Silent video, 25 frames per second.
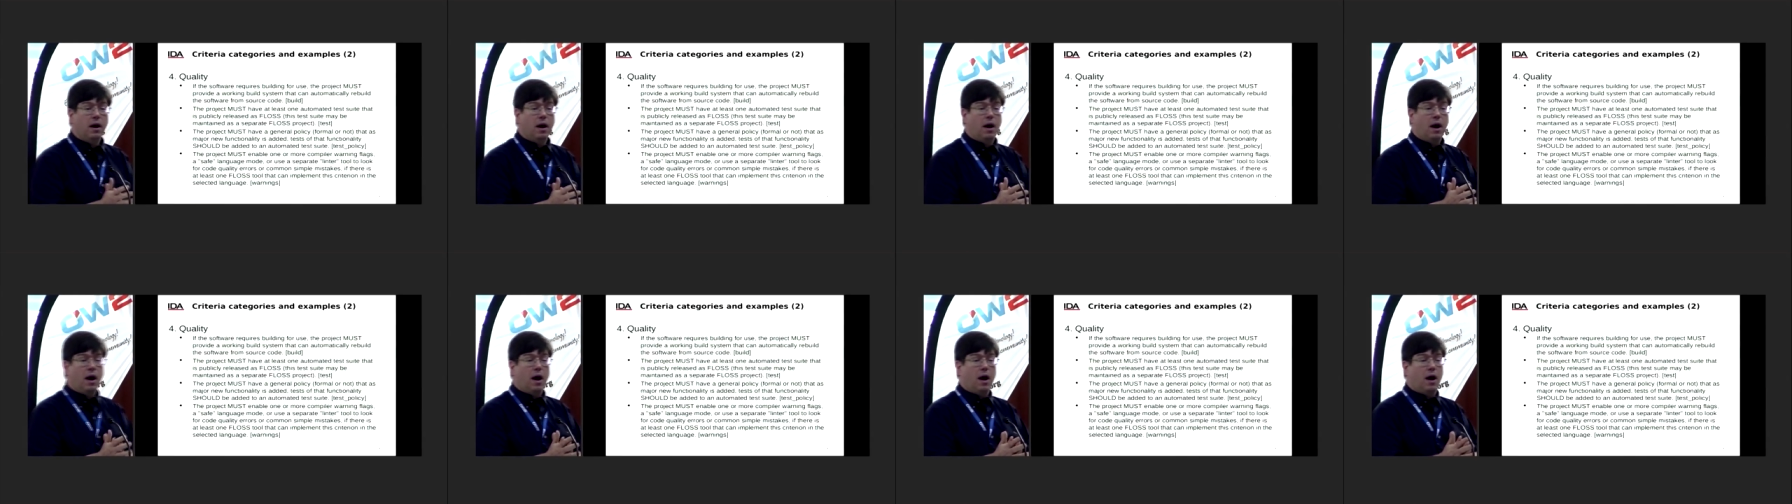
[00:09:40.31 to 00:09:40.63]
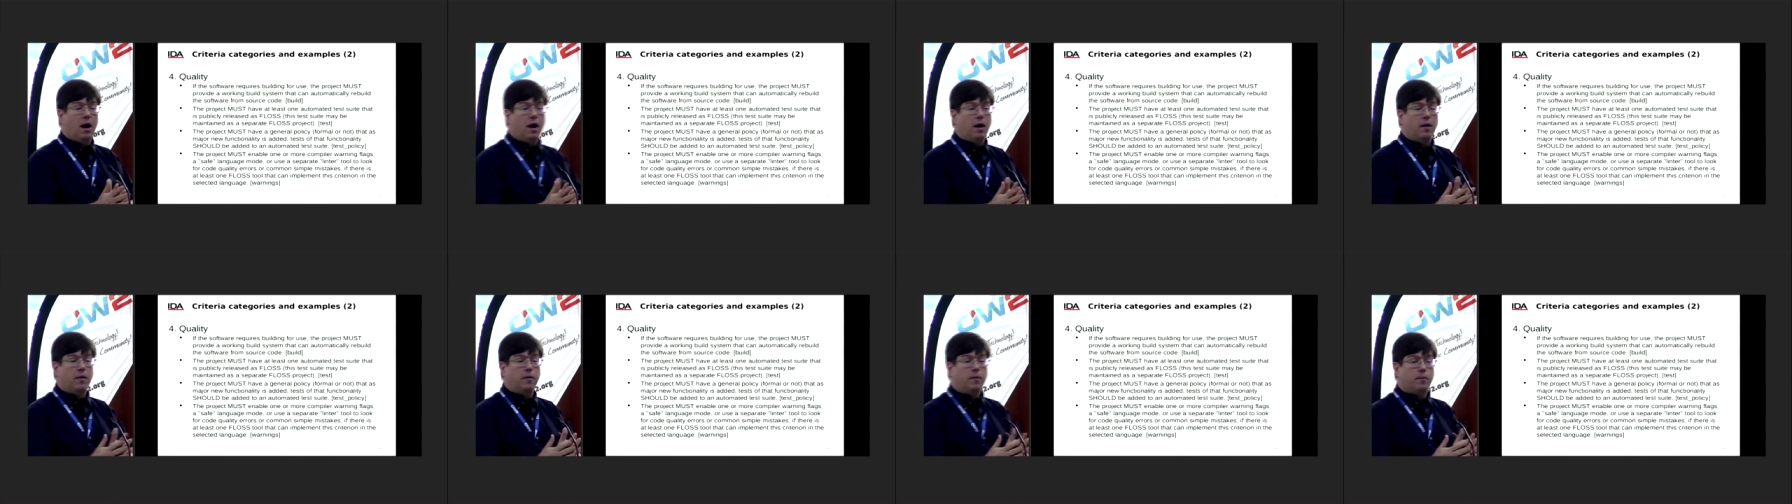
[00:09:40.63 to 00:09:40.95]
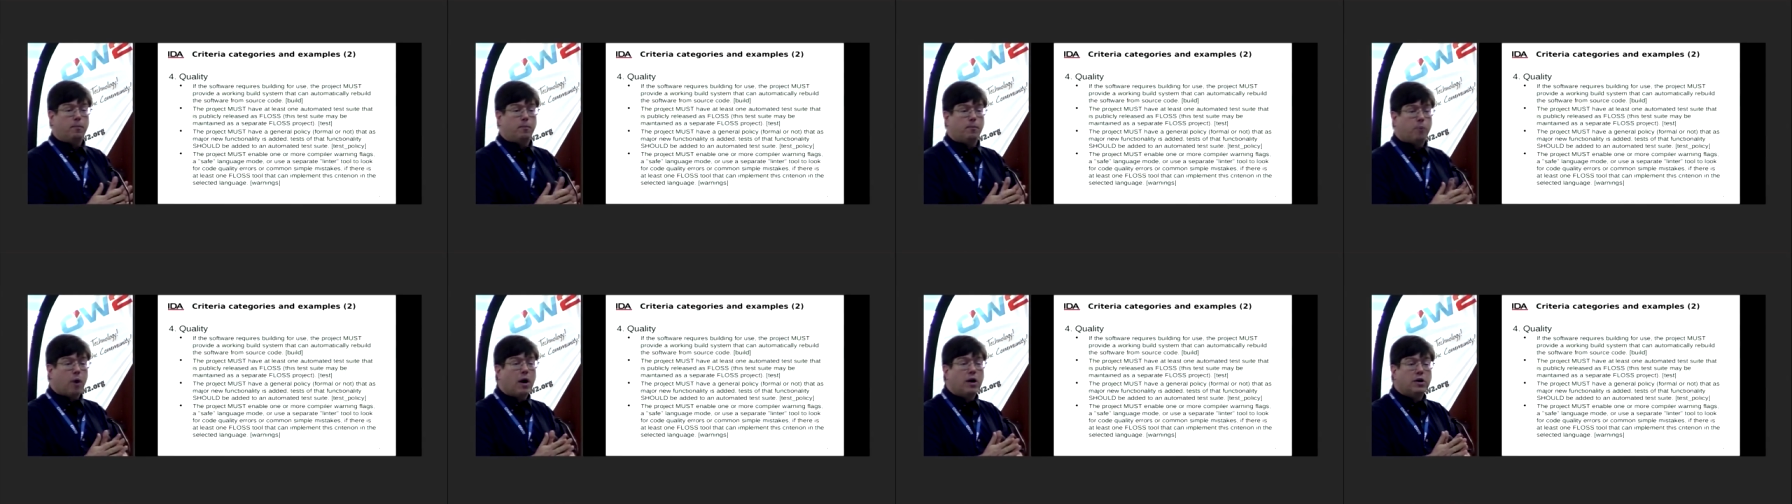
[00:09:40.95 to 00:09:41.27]

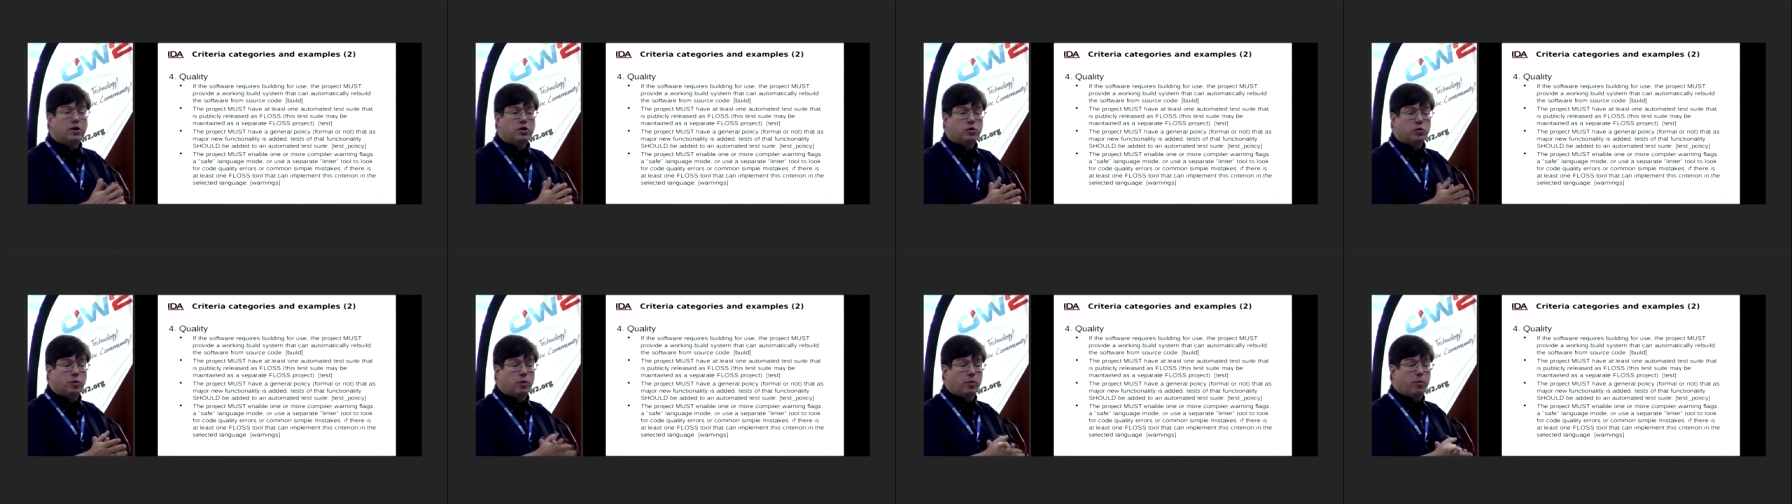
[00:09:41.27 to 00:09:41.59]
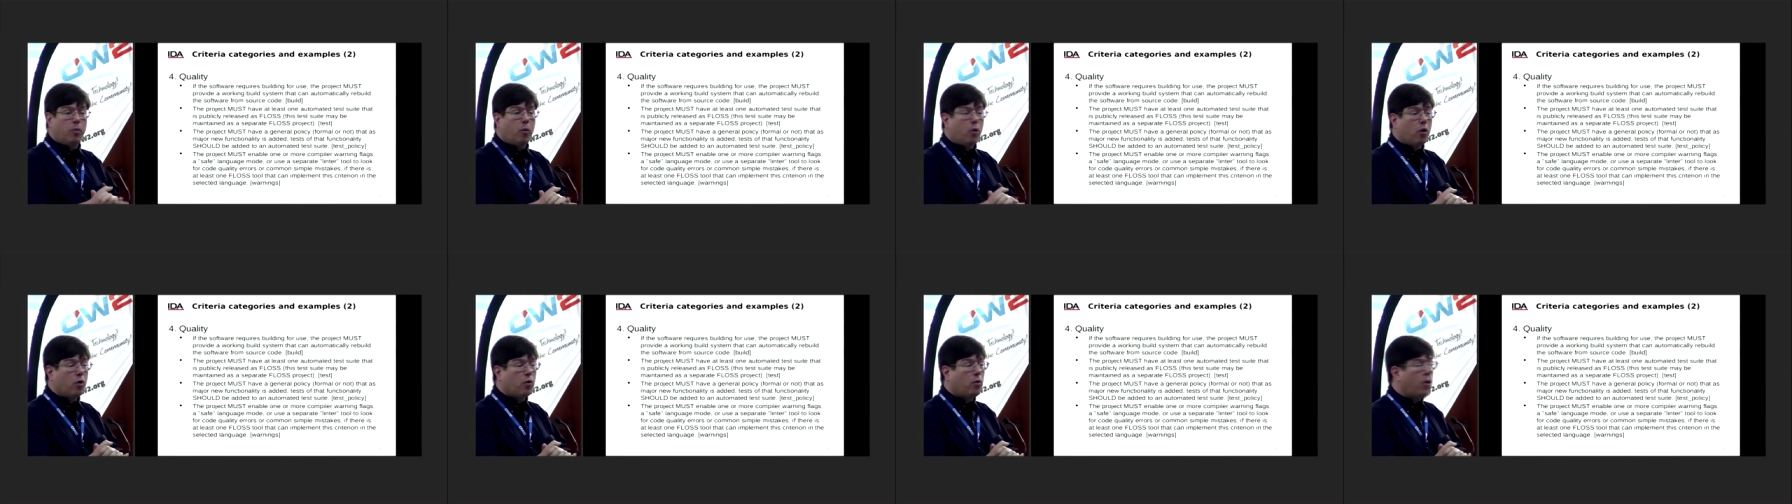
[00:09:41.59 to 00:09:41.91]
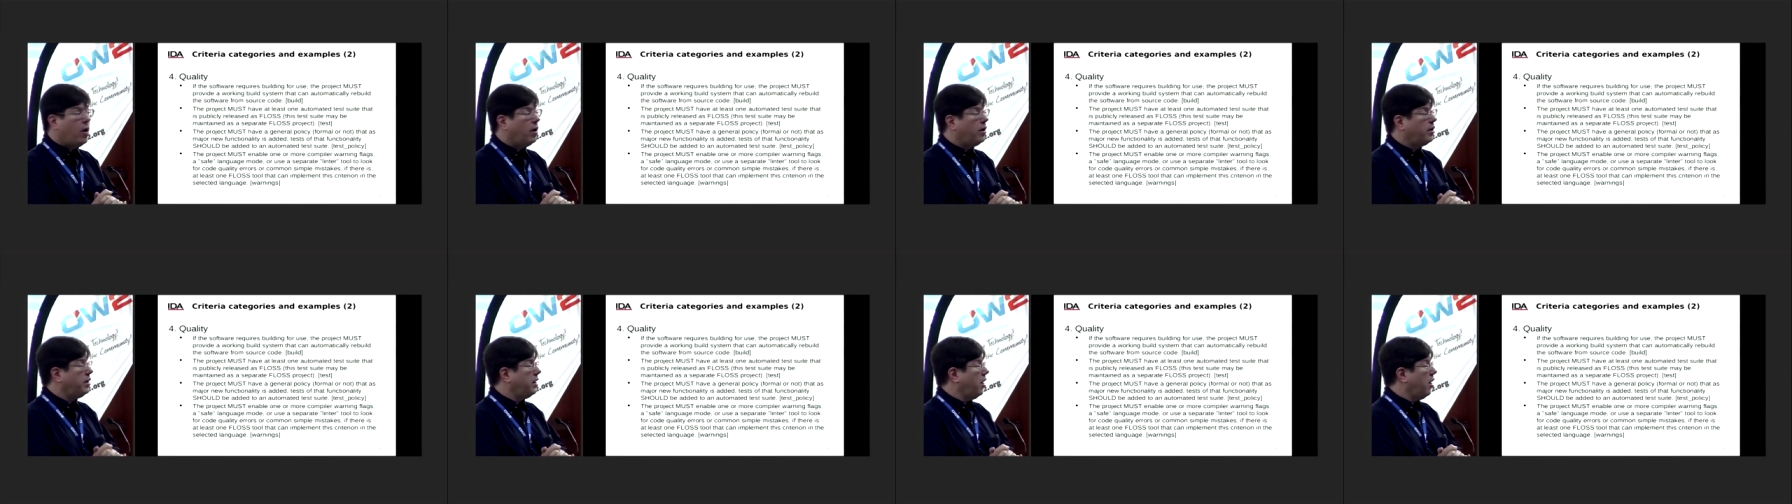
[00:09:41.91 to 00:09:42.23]
Projects with poor
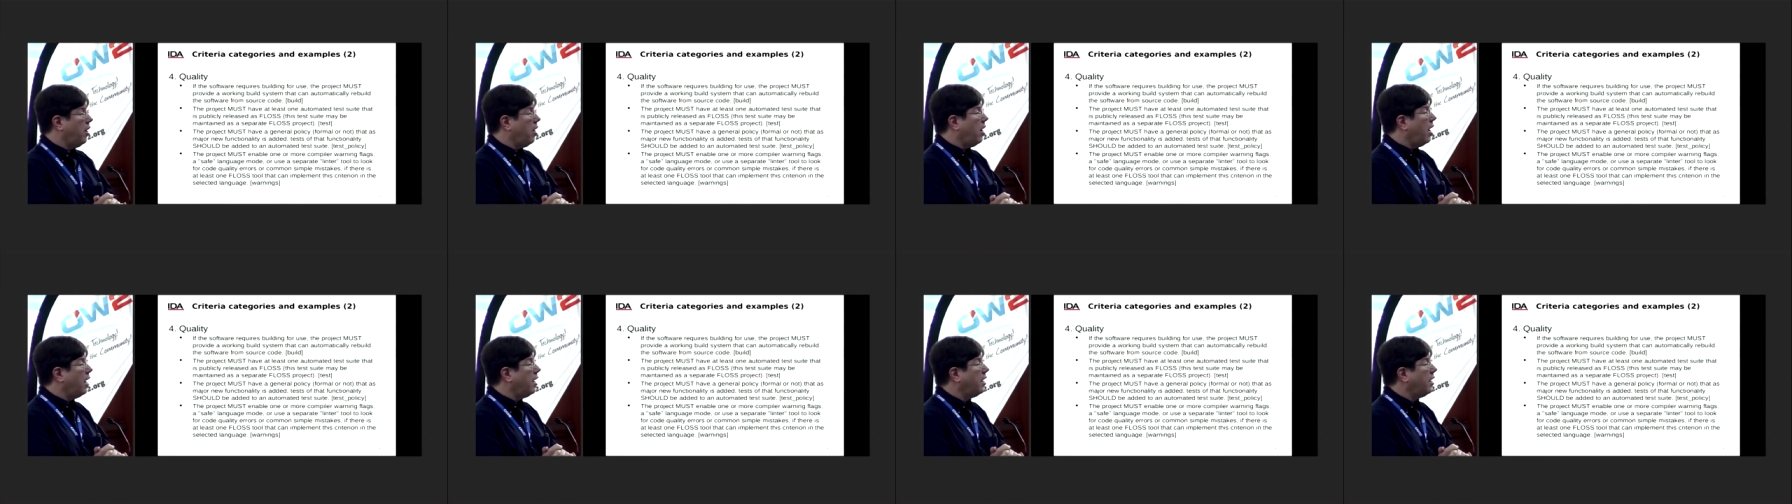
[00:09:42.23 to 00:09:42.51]
quality are